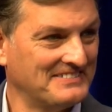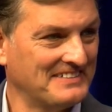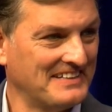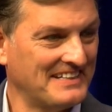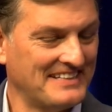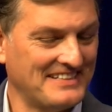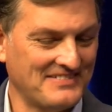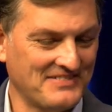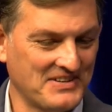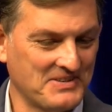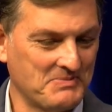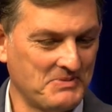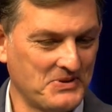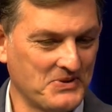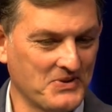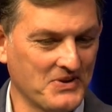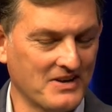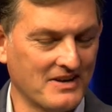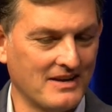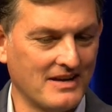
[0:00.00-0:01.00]
right? You right. want to be
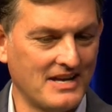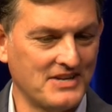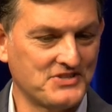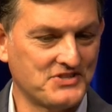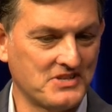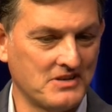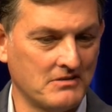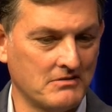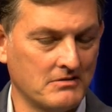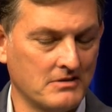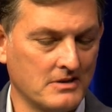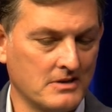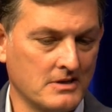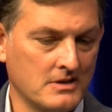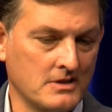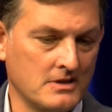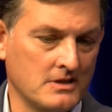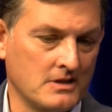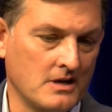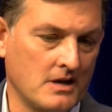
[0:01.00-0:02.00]
organized. So
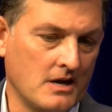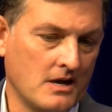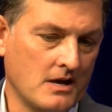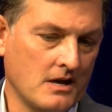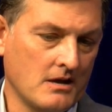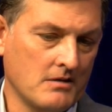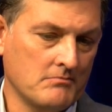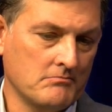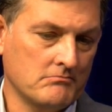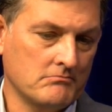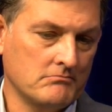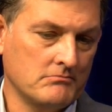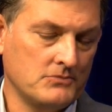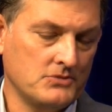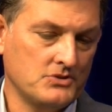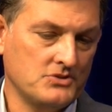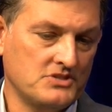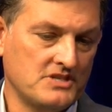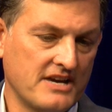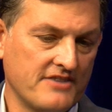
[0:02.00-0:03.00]
um,
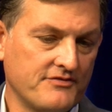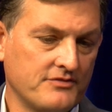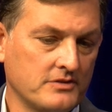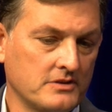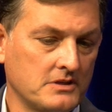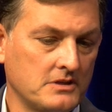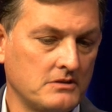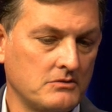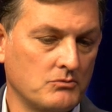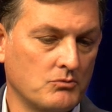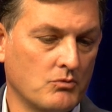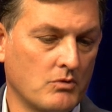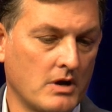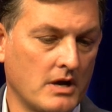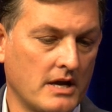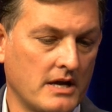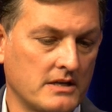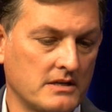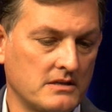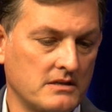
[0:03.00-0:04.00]
you definitely
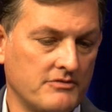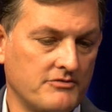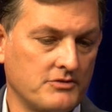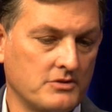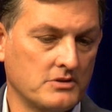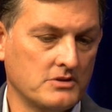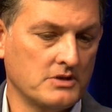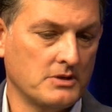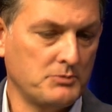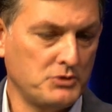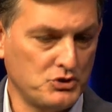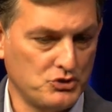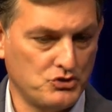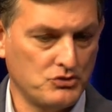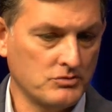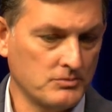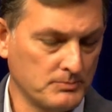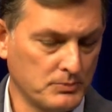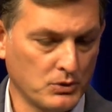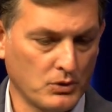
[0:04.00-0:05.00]
want, if you're a
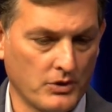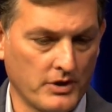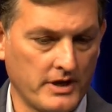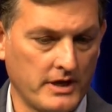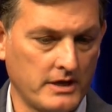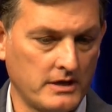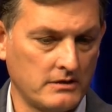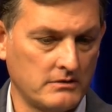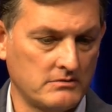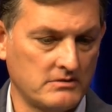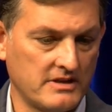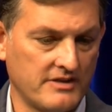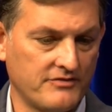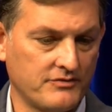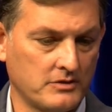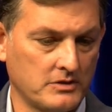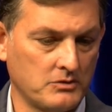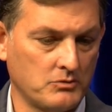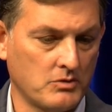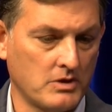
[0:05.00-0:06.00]
W-2 employee, you
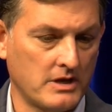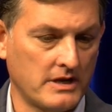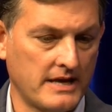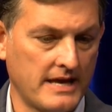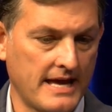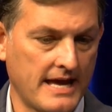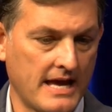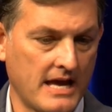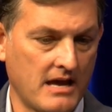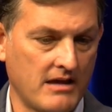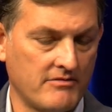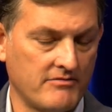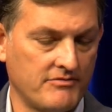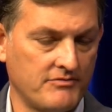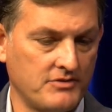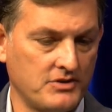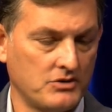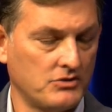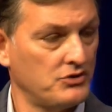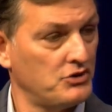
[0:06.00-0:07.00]
definitely want to have,
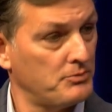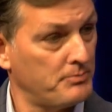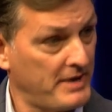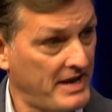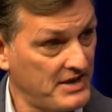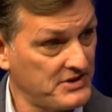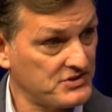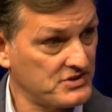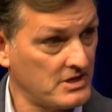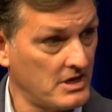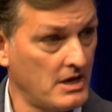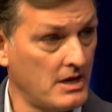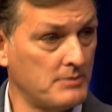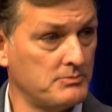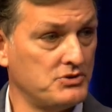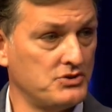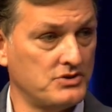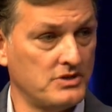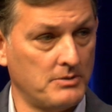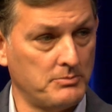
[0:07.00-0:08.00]
you know, your pay
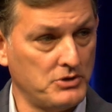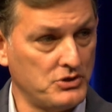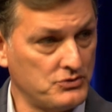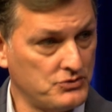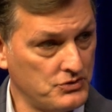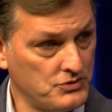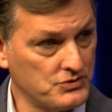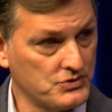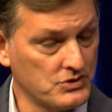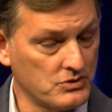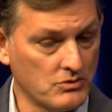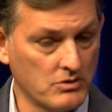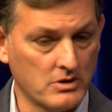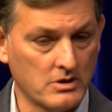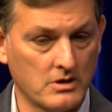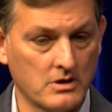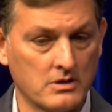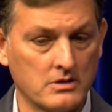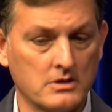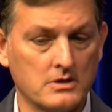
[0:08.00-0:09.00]
stubs, your W-2s in
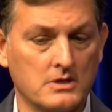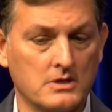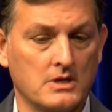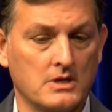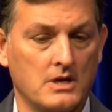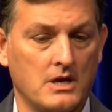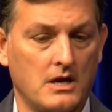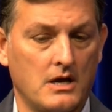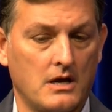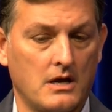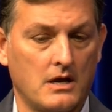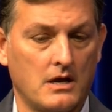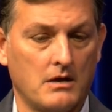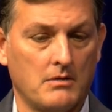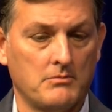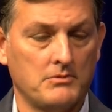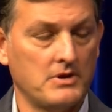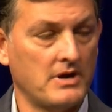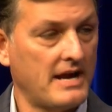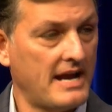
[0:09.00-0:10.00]
order,
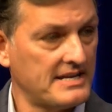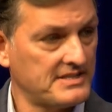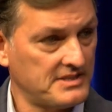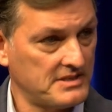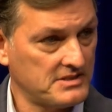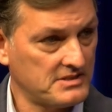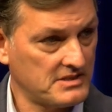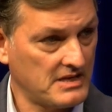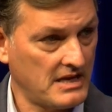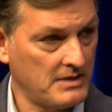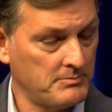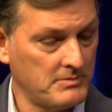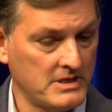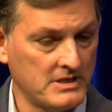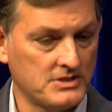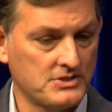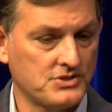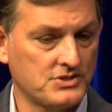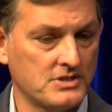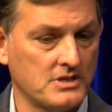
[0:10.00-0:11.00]
um, your asset
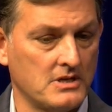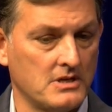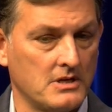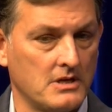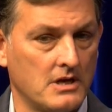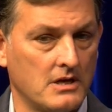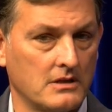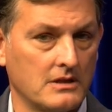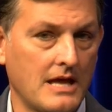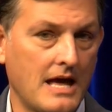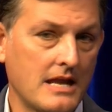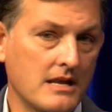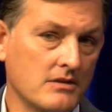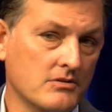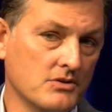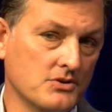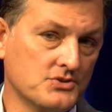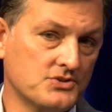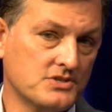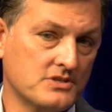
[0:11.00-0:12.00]
statements a lot of
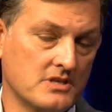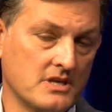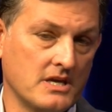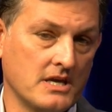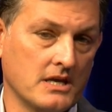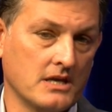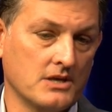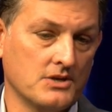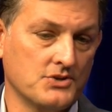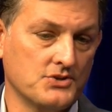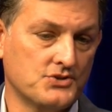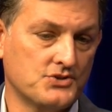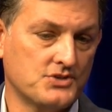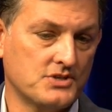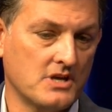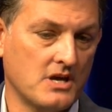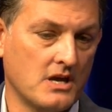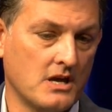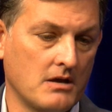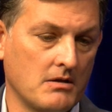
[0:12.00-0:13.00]
those things,
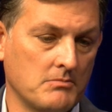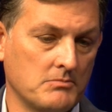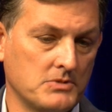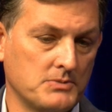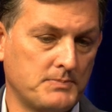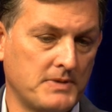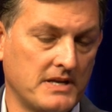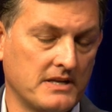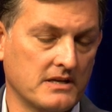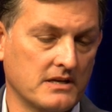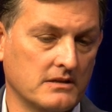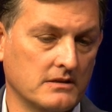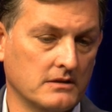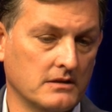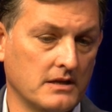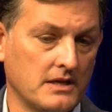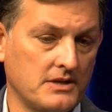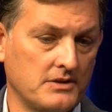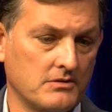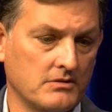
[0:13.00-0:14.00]
um, depending on the
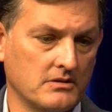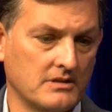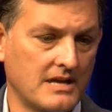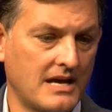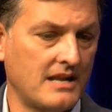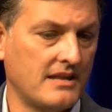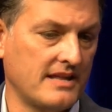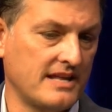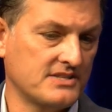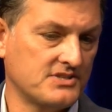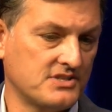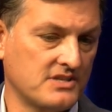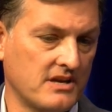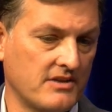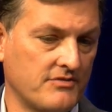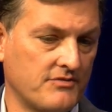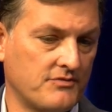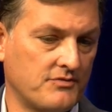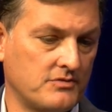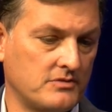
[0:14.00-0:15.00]
lender, a lot of that
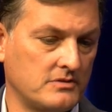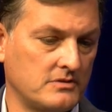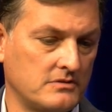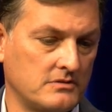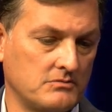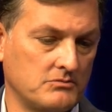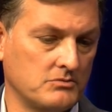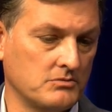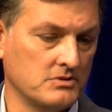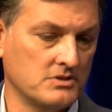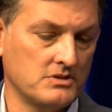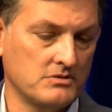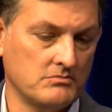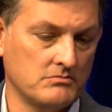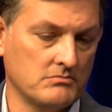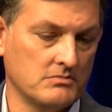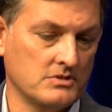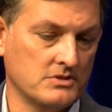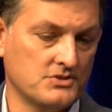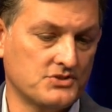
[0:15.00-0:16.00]
stuff, we're in,
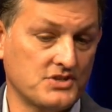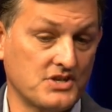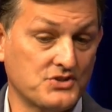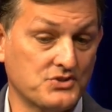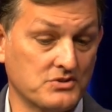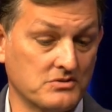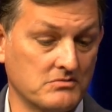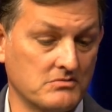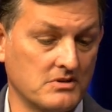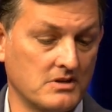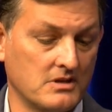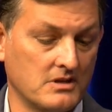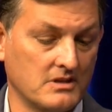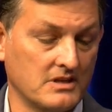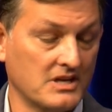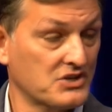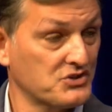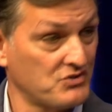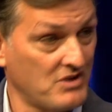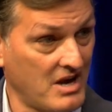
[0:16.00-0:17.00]
we're in, such an uh,
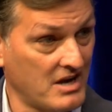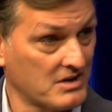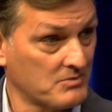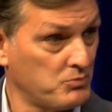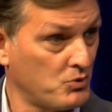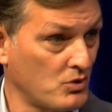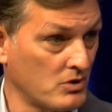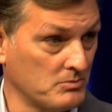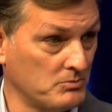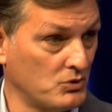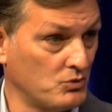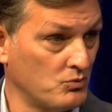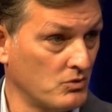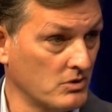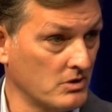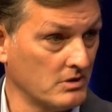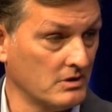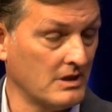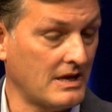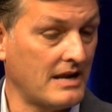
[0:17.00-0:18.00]
electronic portable
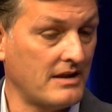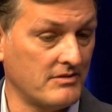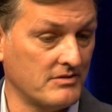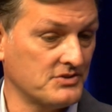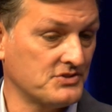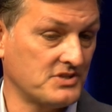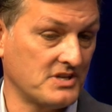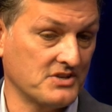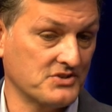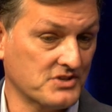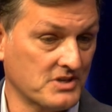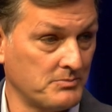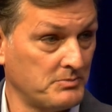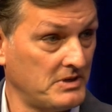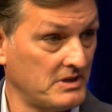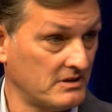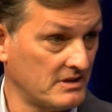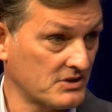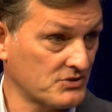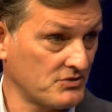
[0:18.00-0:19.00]
world, a lot of those things can be
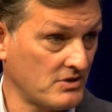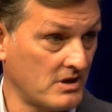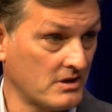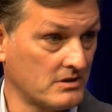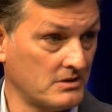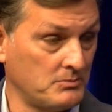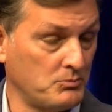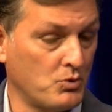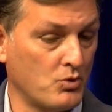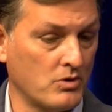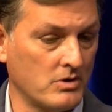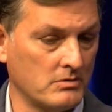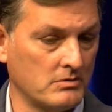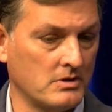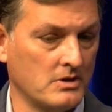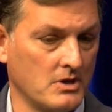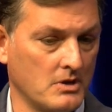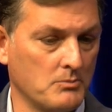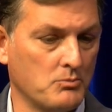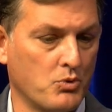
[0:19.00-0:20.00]
electronically ported, mm
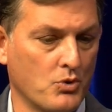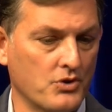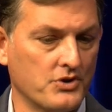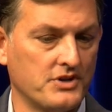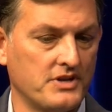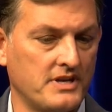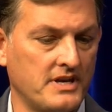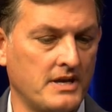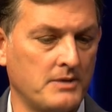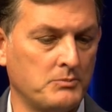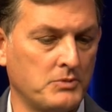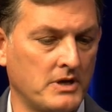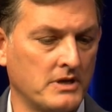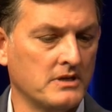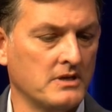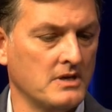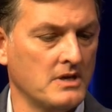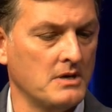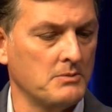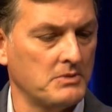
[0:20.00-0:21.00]
ported in. But,
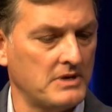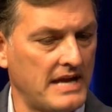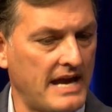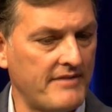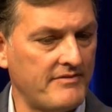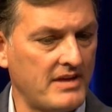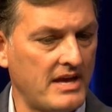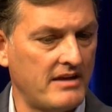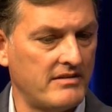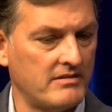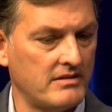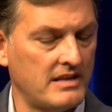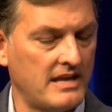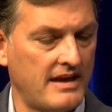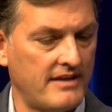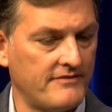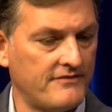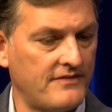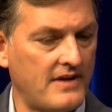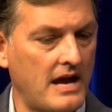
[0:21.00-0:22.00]
but have that,
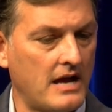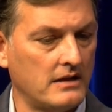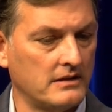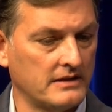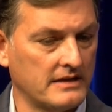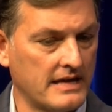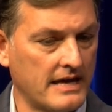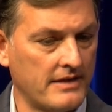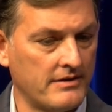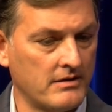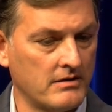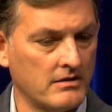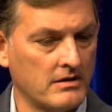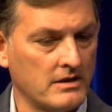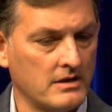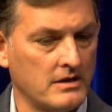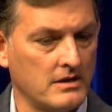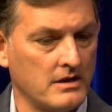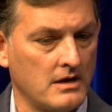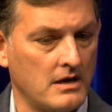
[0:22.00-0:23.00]
that file together.
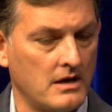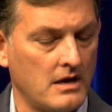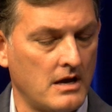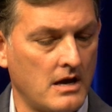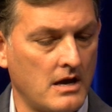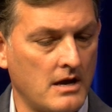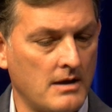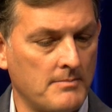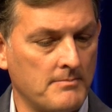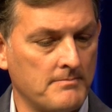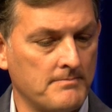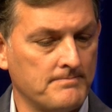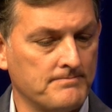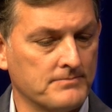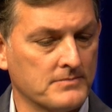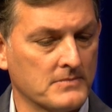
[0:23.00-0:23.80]
Um,